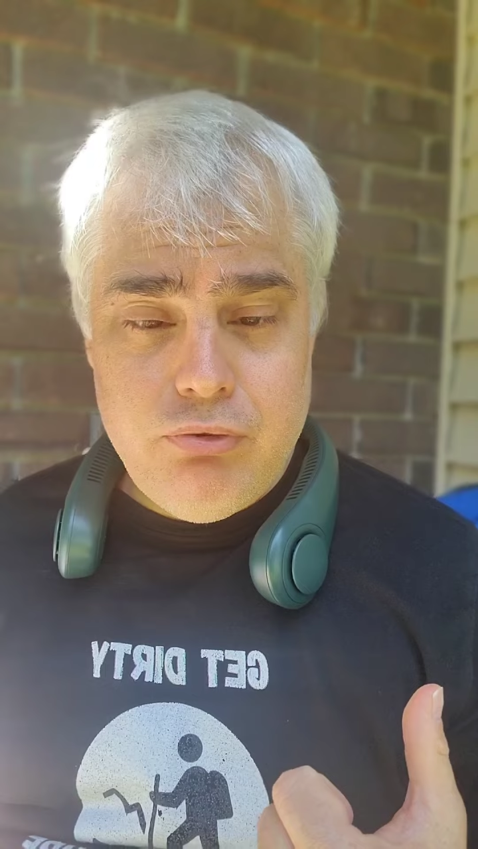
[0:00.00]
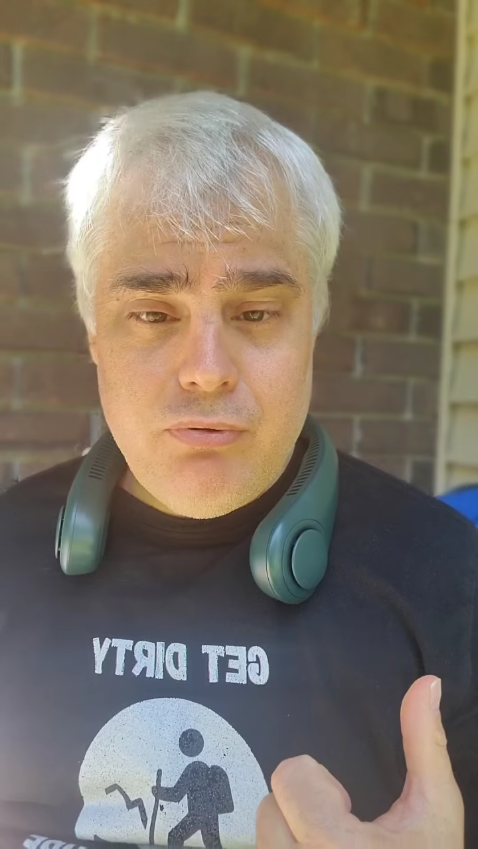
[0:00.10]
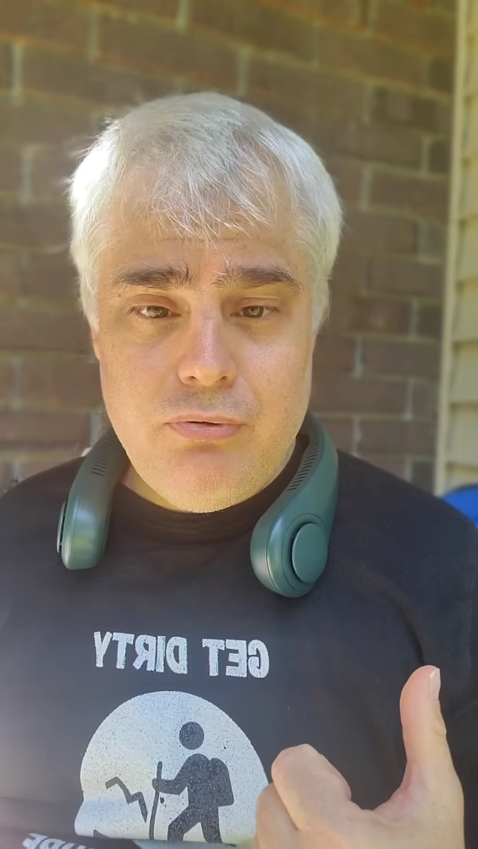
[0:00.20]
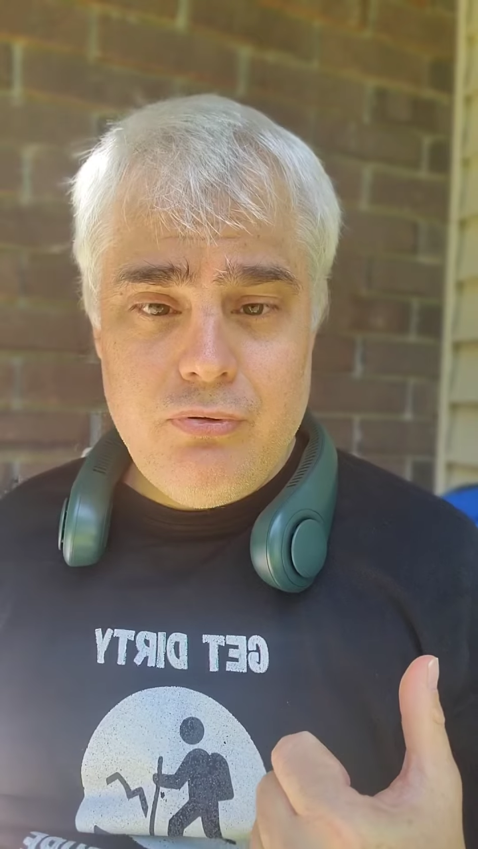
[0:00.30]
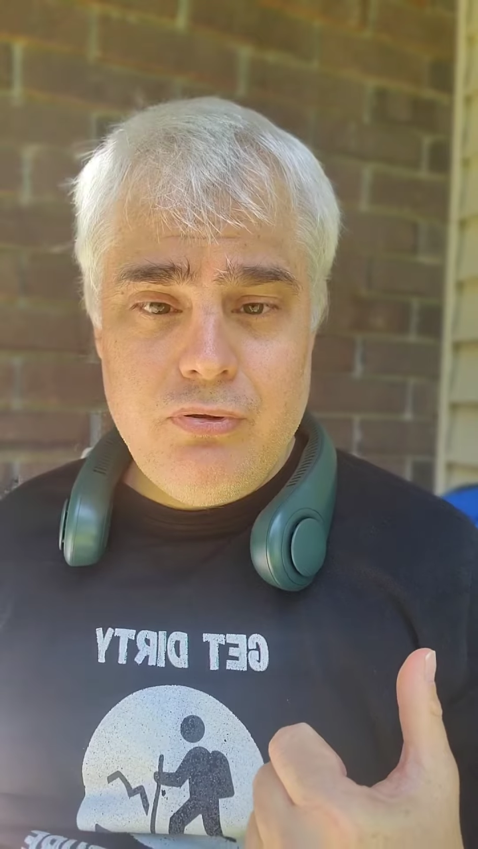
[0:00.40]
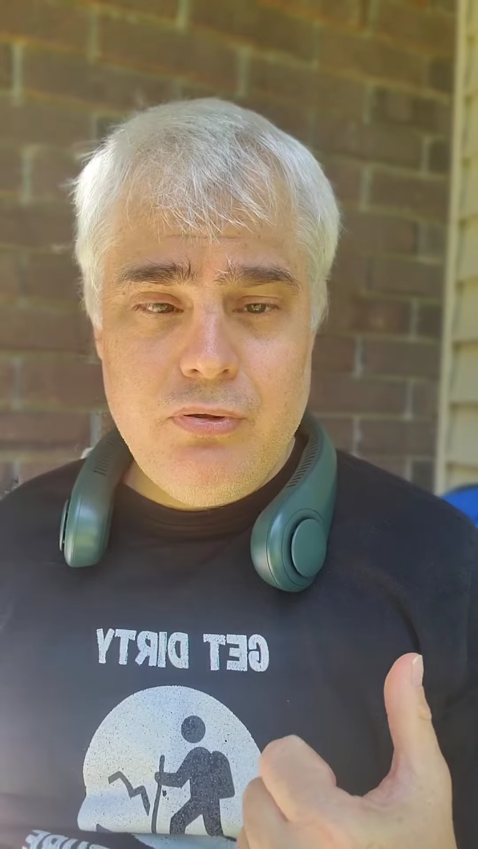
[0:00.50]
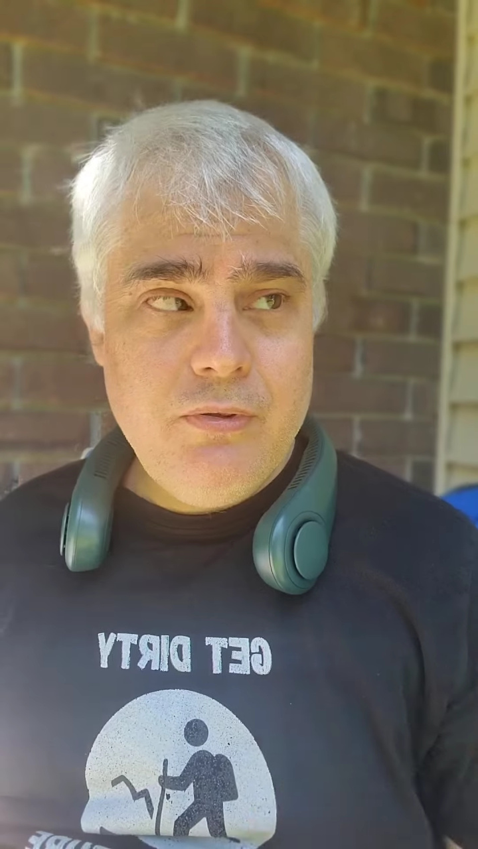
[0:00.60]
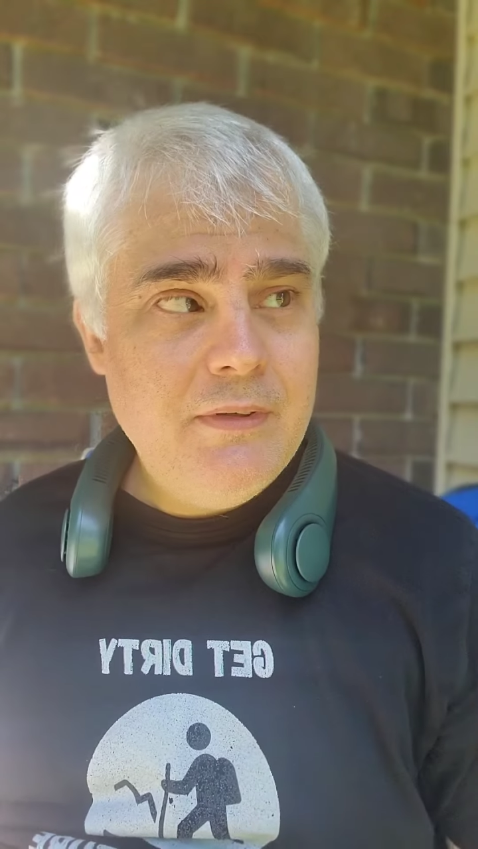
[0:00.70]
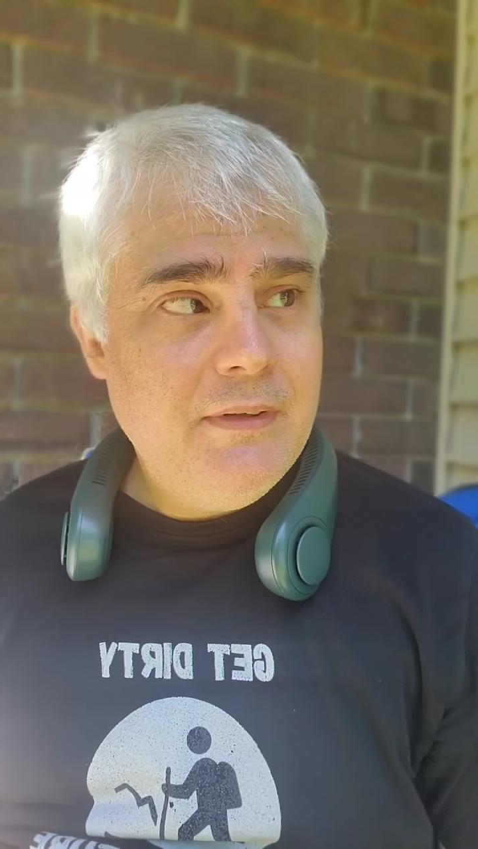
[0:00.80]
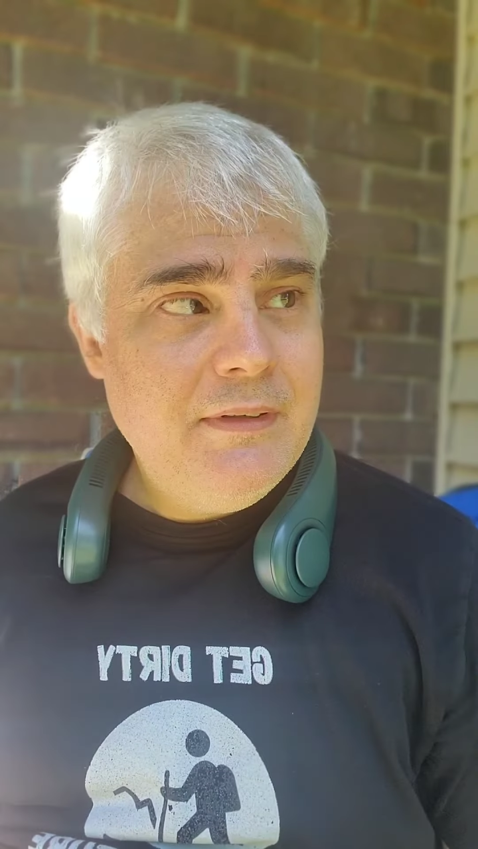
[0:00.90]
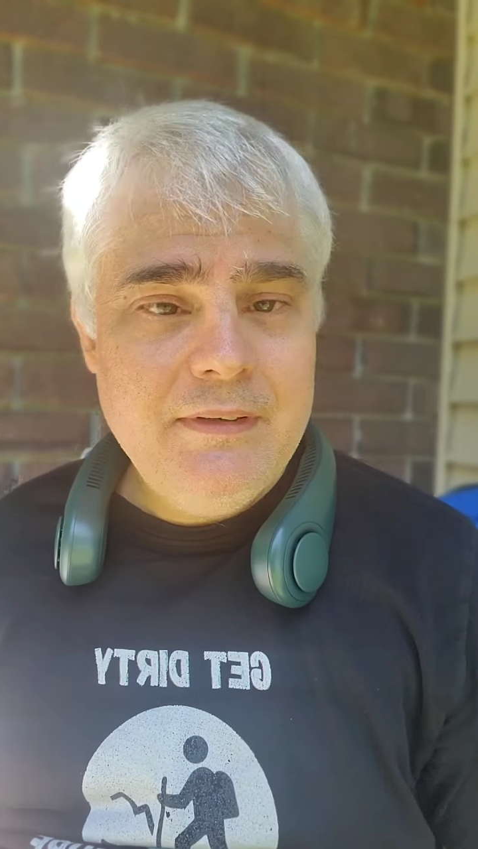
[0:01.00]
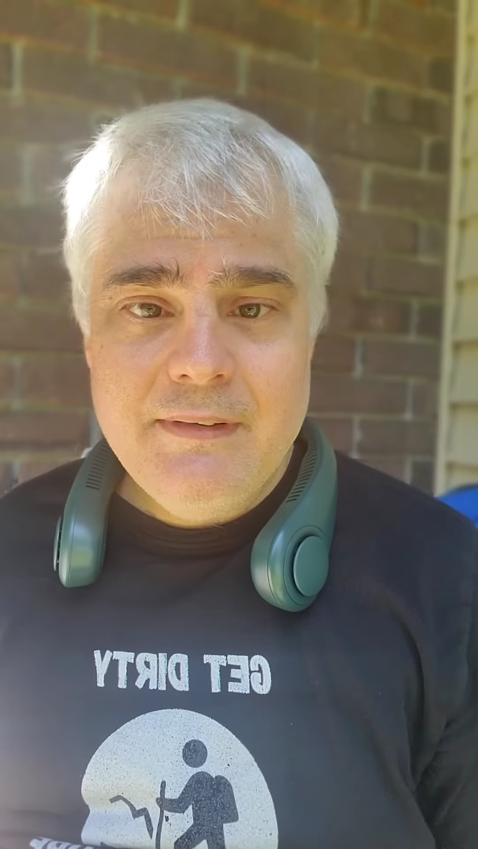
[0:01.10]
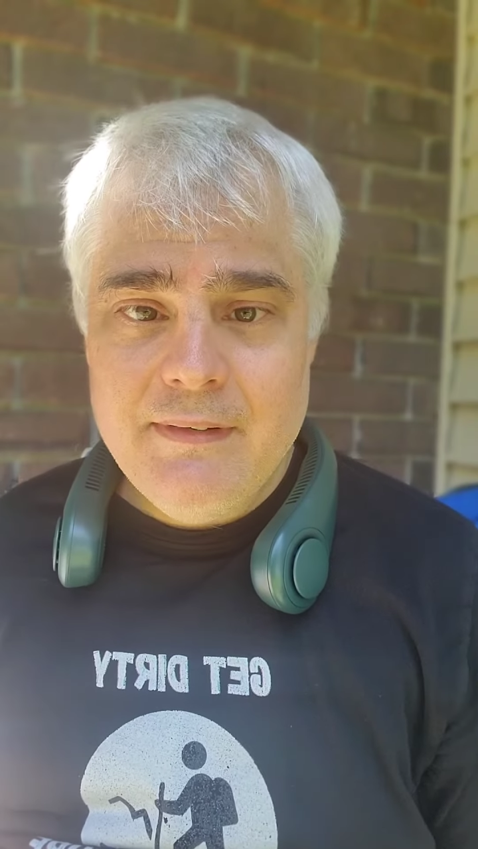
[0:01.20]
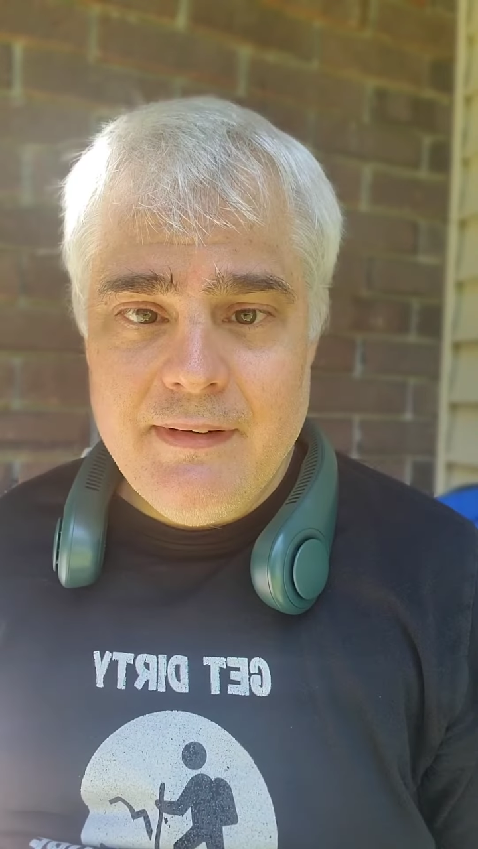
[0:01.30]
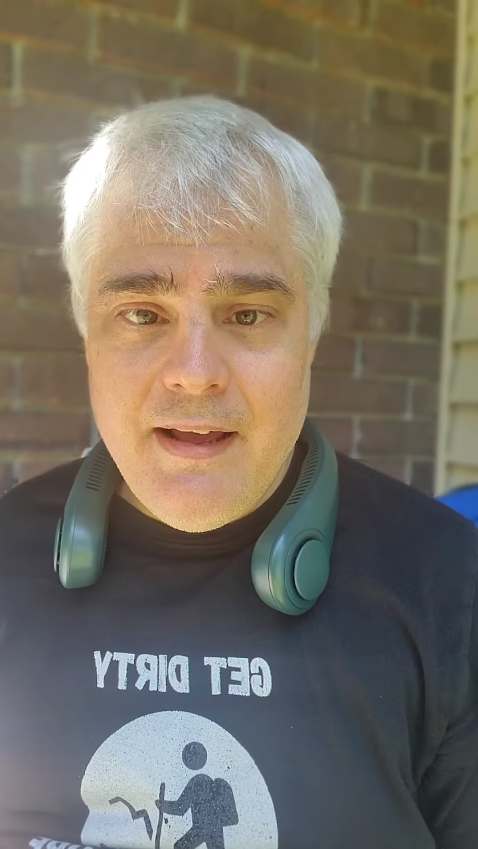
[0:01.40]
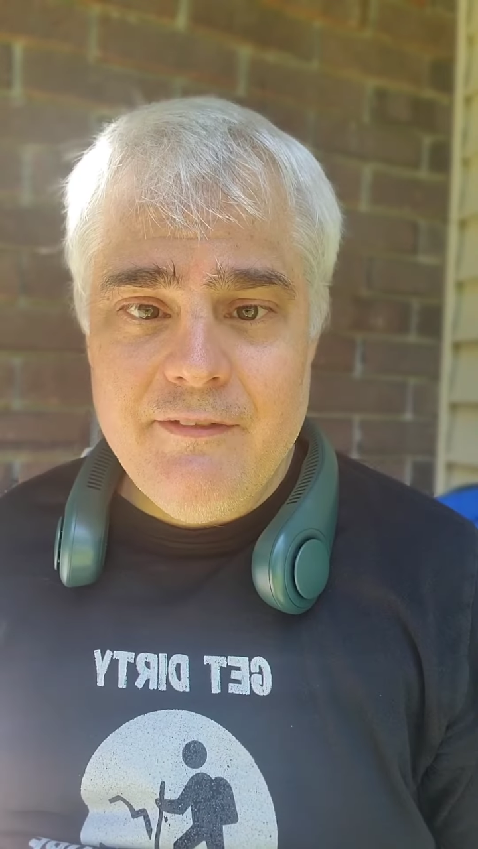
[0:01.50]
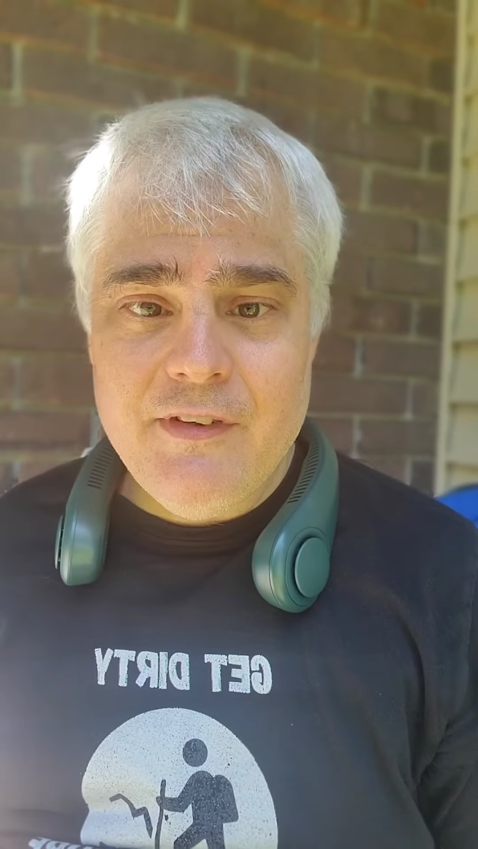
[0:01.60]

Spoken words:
whew, that